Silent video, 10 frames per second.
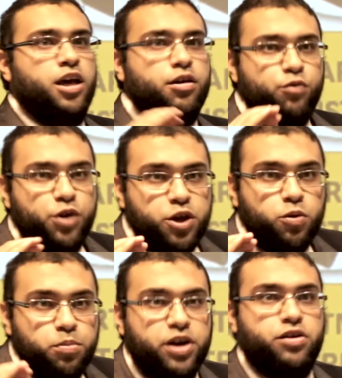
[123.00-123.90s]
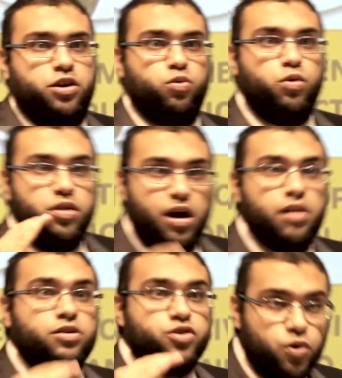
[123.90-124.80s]
if we compare it with
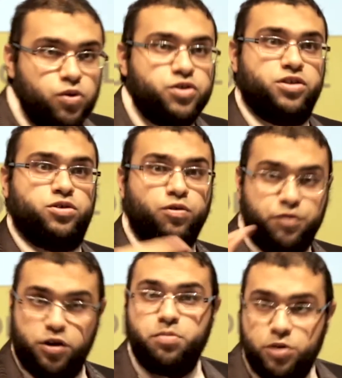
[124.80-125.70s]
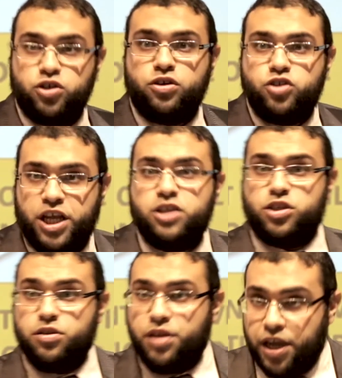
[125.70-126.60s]
other sources of air pressure
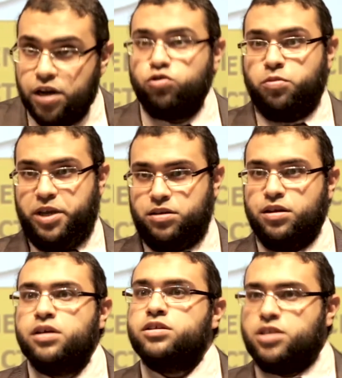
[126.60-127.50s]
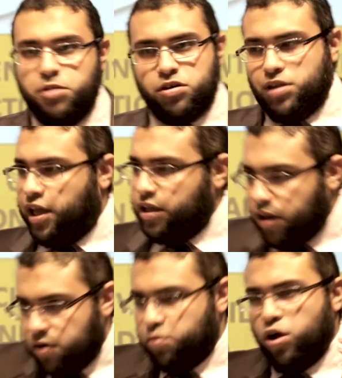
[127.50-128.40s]
change in the air domain, similar like
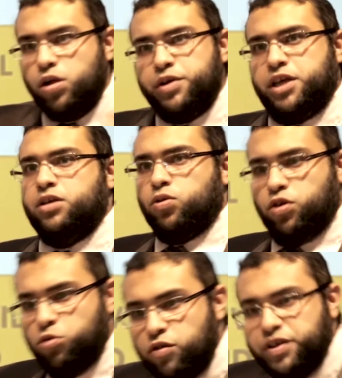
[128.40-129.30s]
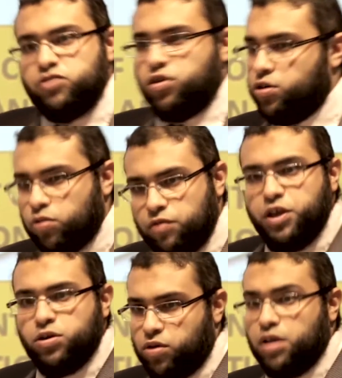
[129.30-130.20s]
air blowing or moving truck or
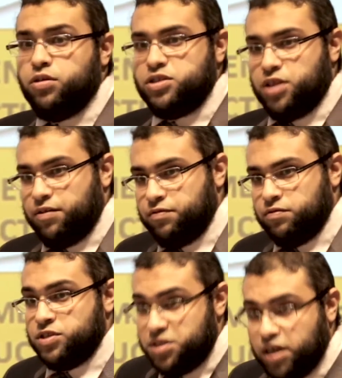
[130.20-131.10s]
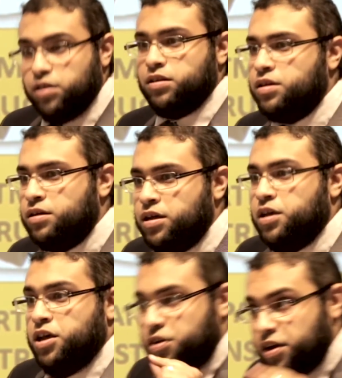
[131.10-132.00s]
vehicle or other stuff. Still,
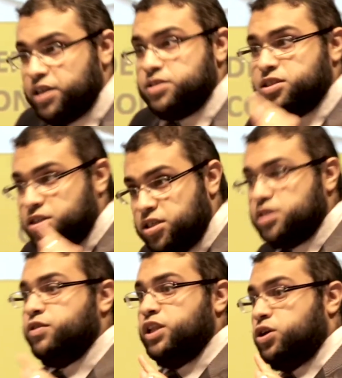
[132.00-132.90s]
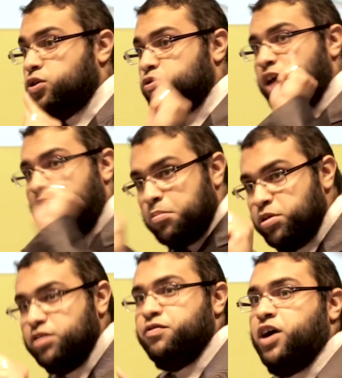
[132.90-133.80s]
crickets successfully could
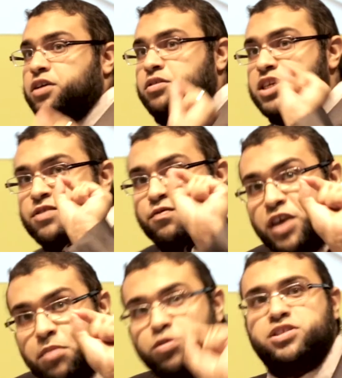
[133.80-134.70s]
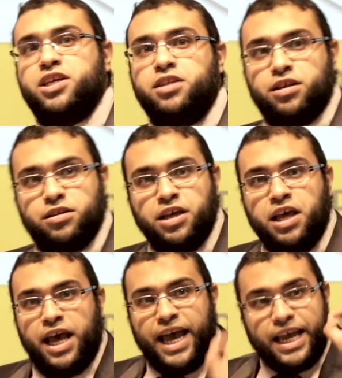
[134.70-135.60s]
amplify this feeble signal
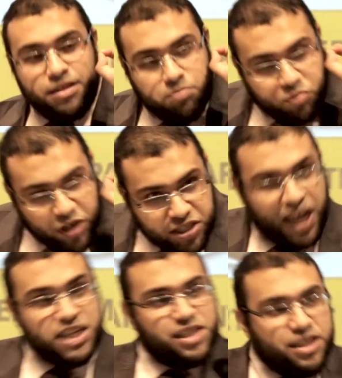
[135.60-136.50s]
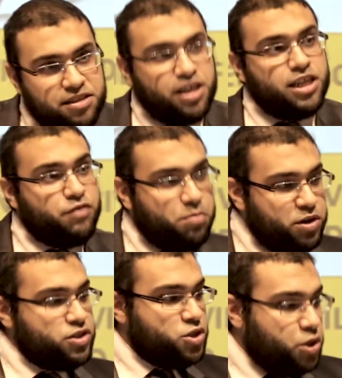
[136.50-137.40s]
and precisely tell if a
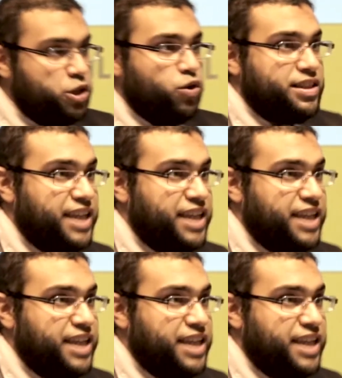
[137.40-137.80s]
bird is going to